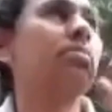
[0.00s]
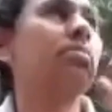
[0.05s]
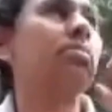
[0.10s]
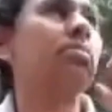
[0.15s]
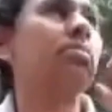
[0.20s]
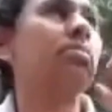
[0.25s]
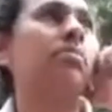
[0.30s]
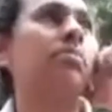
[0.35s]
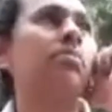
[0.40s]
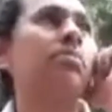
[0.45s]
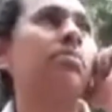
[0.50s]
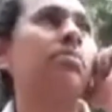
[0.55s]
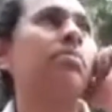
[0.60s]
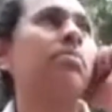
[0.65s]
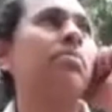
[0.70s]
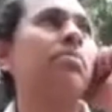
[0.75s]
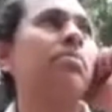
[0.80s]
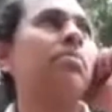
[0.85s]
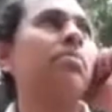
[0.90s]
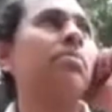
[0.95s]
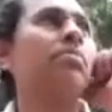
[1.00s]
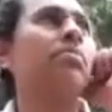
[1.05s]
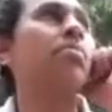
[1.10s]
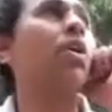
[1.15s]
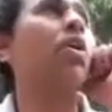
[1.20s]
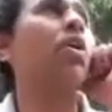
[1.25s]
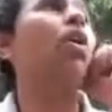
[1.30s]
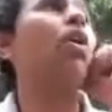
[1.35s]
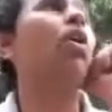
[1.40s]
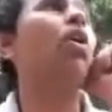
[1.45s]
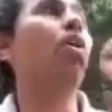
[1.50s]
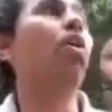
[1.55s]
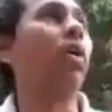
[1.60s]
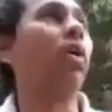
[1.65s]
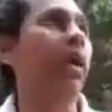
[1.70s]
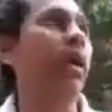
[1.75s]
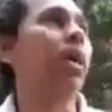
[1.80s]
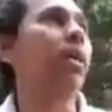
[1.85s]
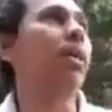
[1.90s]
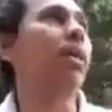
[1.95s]
Uh, oh,
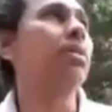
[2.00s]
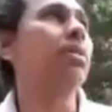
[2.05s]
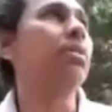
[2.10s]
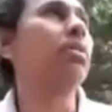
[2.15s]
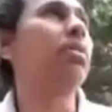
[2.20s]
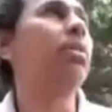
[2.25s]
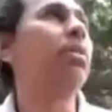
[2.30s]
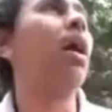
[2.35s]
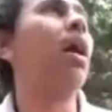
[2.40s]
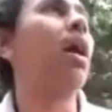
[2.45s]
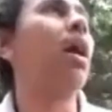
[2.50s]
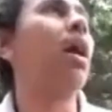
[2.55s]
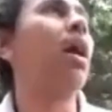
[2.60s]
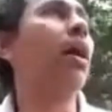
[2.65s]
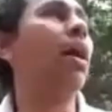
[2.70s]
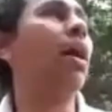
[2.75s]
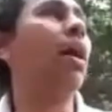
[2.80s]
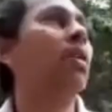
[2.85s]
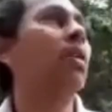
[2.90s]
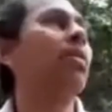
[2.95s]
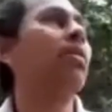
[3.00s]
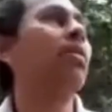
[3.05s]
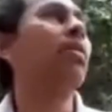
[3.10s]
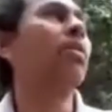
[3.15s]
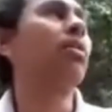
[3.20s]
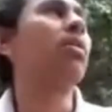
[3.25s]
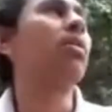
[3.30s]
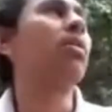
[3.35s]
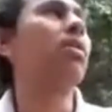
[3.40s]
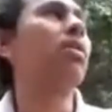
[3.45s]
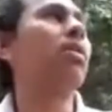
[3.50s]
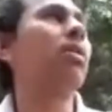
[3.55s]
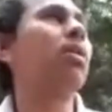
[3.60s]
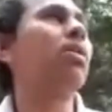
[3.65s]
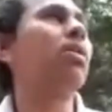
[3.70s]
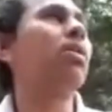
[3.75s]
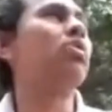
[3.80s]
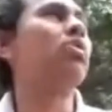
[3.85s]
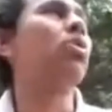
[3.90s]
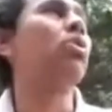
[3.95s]
okay. Uh-huh.
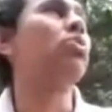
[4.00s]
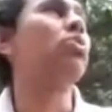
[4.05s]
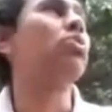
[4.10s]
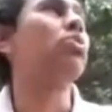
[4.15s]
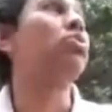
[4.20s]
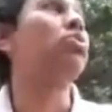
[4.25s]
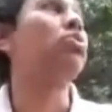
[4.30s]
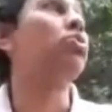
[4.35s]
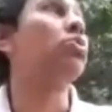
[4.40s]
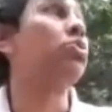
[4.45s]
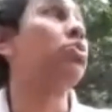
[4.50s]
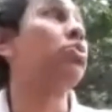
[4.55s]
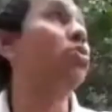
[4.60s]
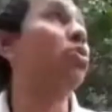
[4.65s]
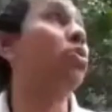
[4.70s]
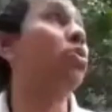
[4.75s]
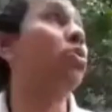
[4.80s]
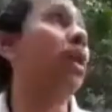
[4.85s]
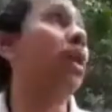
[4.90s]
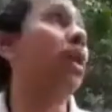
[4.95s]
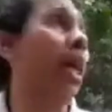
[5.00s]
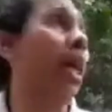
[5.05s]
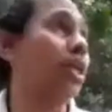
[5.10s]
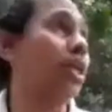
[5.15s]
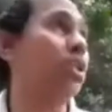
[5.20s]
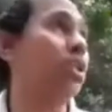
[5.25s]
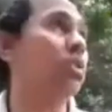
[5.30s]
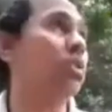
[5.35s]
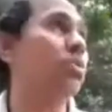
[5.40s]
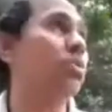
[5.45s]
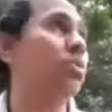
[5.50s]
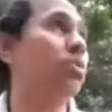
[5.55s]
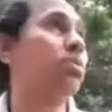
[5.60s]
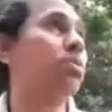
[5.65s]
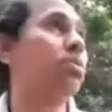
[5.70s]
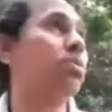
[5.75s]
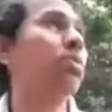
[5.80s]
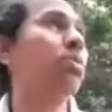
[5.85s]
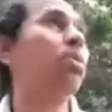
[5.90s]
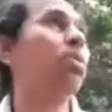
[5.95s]
So you you were in ICU.
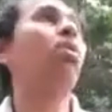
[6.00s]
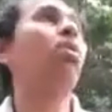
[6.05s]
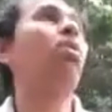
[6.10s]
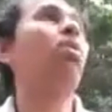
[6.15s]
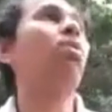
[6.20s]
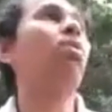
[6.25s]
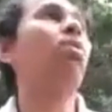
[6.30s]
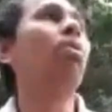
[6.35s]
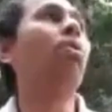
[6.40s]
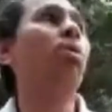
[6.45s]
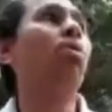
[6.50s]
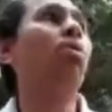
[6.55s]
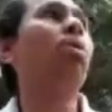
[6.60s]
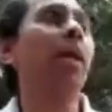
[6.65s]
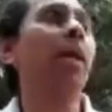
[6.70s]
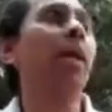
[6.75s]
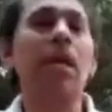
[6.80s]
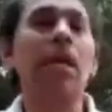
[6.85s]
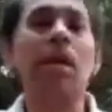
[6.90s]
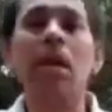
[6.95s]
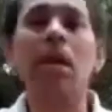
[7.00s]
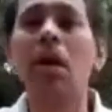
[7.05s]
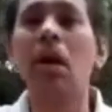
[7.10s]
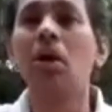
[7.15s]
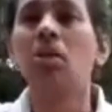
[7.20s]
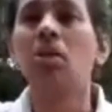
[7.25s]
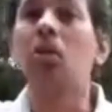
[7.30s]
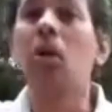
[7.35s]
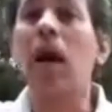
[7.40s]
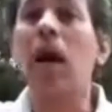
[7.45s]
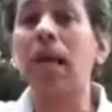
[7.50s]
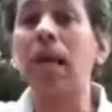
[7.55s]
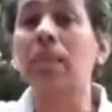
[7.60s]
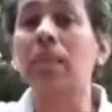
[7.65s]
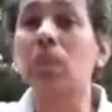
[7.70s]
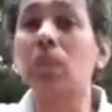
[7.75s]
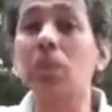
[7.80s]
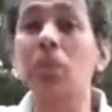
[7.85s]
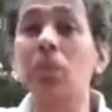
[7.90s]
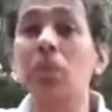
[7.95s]
Oh, okay. So
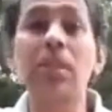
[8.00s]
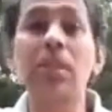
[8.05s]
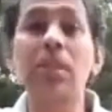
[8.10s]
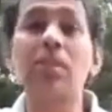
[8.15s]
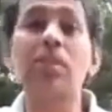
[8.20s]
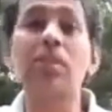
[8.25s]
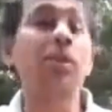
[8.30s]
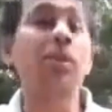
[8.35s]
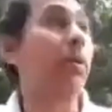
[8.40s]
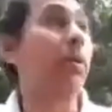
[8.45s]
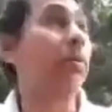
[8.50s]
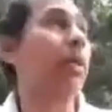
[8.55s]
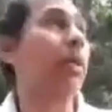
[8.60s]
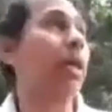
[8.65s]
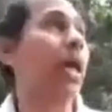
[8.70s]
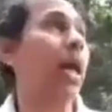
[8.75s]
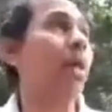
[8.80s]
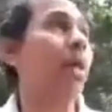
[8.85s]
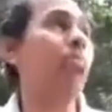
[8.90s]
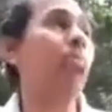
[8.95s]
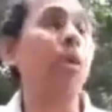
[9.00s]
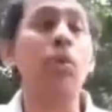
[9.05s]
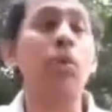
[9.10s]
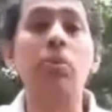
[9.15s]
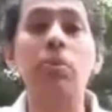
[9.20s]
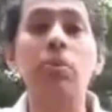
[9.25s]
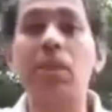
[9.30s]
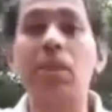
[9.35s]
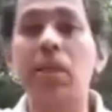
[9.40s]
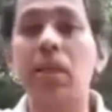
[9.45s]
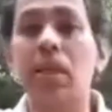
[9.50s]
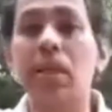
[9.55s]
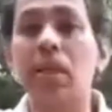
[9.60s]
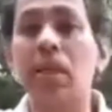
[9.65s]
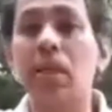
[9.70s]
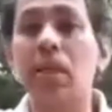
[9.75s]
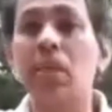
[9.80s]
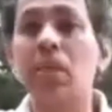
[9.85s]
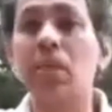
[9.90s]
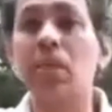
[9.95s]
ICU is okay. We had Manu here.
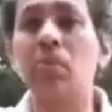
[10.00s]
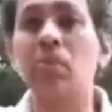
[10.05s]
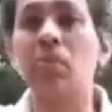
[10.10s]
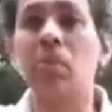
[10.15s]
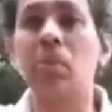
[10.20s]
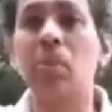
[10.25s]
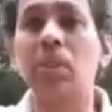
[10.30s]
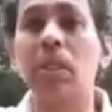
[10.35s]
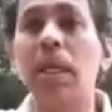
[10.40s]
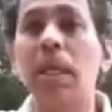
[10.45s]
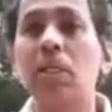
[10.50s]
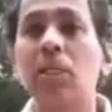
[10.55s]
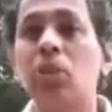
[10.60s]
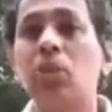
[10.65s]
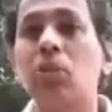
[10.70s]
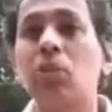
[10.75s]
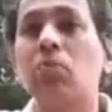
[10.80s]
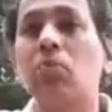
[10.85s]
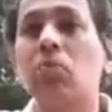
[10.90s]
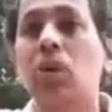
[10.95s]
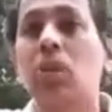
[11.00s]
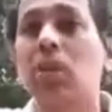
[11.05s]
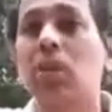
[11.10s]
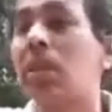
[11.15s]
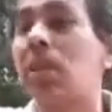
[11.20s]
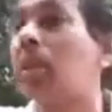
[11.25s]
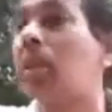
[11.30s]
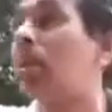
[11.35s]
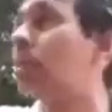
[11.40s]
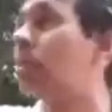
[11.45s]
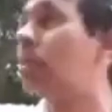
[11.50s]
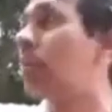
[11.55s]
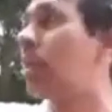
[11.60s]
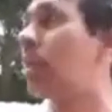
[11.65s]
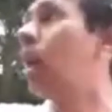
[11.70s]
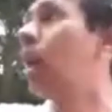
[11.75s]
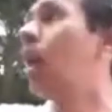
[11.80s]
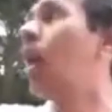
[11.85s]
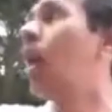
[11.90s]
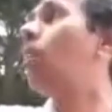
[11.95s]
He was in ICU for a certain reason,
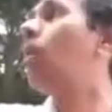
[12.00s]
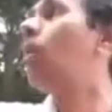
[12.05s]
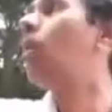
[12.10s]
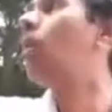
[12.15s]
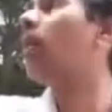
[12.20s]
but